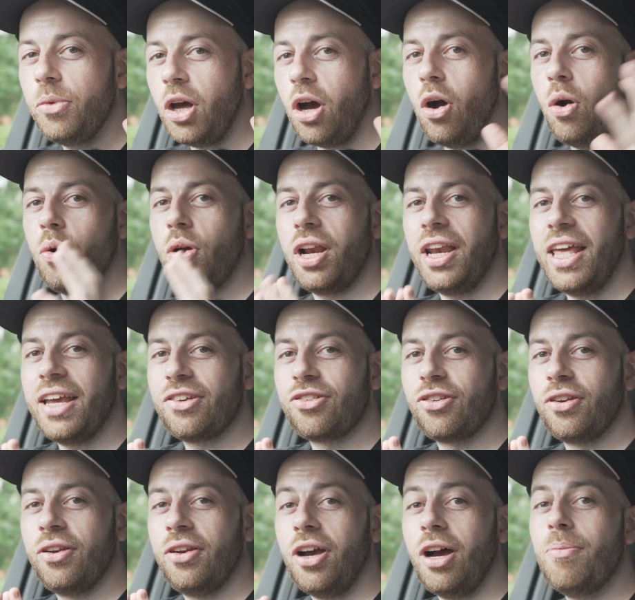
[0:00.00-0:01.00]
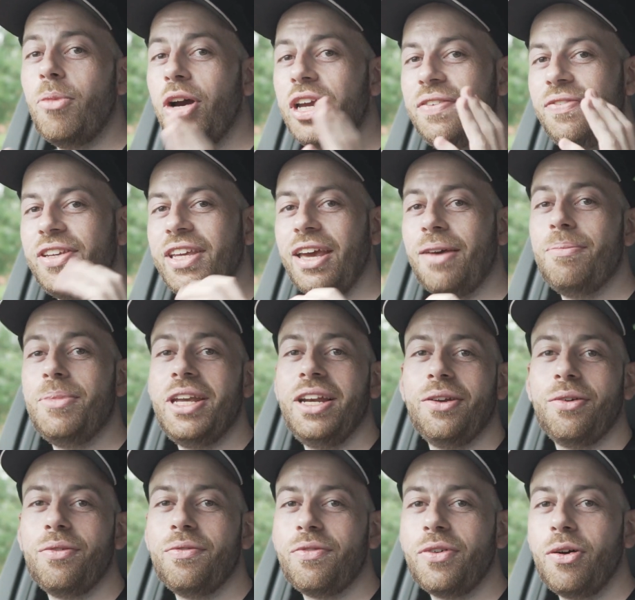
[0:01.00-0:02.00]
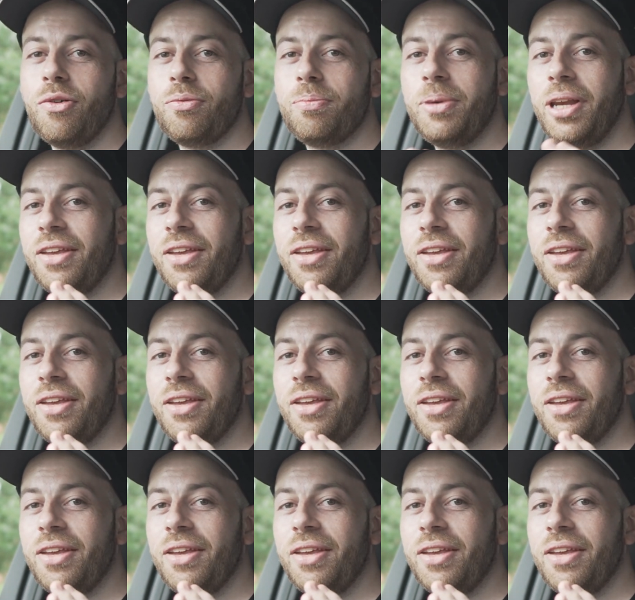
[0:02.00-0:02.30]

the whole collection. I might even get Amelia involved,